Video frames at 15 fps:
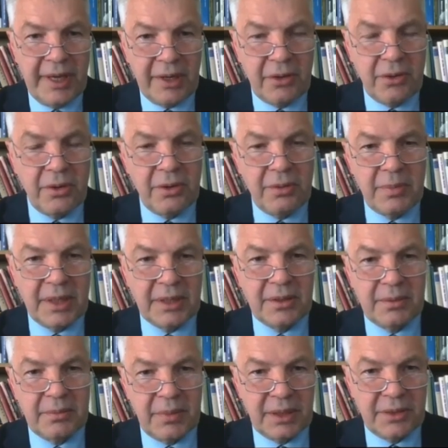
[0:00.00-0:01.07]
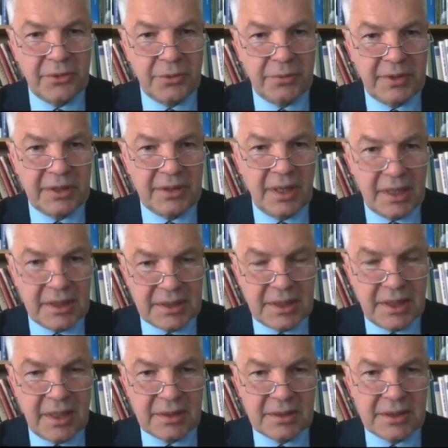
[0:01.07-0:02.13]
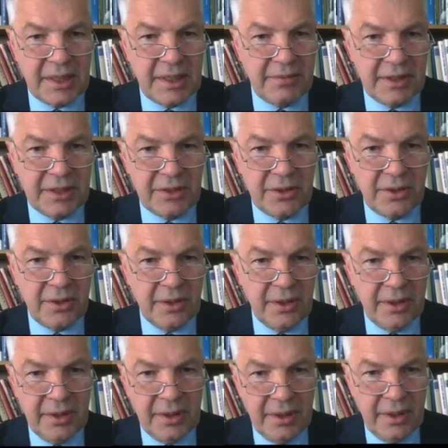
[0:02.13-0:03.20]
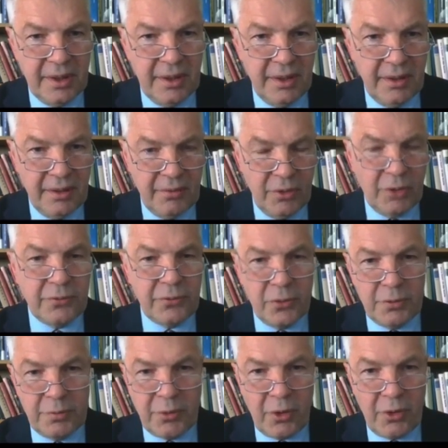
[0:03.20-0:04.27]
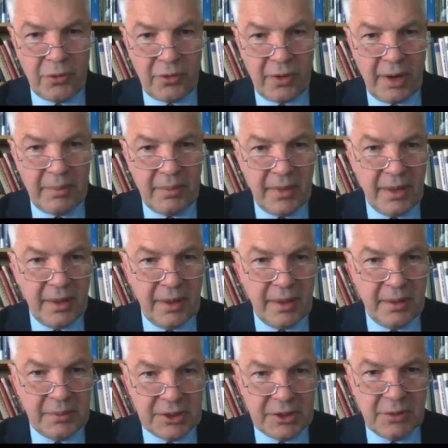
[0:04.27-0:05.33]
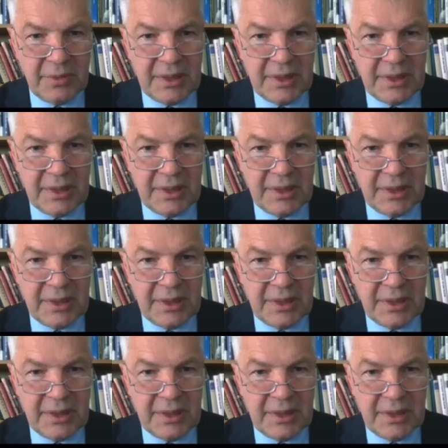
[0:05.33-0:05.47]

ECHO, but with ICRC, with the World Food Programme, Mr.